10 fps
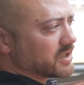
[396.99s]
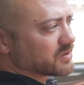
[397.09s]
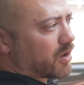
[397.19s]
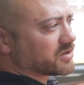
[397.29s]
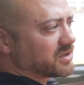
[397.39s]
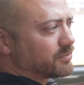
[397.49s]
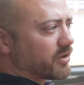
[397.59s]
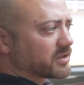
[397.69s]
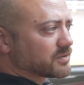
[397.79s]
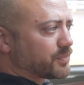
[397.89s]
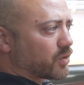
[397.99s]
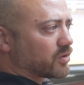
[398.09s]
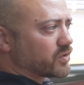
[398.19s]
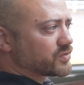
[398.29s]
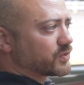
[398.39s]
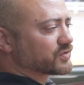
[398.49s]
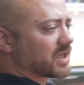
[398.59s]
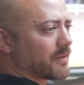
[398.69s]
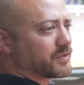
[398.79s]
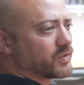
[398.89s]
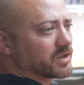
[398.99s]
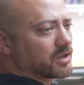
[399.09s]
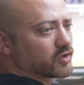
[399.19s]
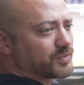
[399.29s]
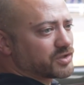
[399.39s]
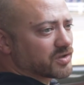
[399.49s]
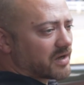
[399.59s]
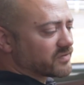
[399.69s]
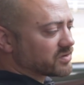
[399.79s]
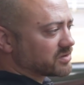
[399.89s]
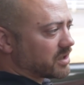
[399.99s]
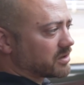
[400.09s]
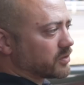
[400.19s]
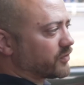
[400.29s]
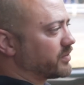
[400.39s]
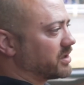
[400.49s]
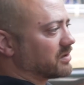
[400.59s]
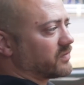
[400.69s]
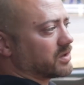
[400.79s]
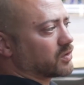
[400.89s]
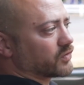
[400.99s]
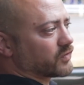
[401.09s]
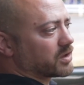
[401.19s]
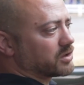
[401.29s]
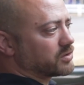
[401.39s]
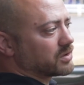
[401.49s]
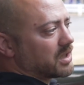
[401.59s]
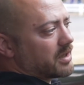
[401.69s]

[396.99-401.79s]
Smart City brake support, which will stop you in a low-speed driving scenario from hitting the vehicle in front of you.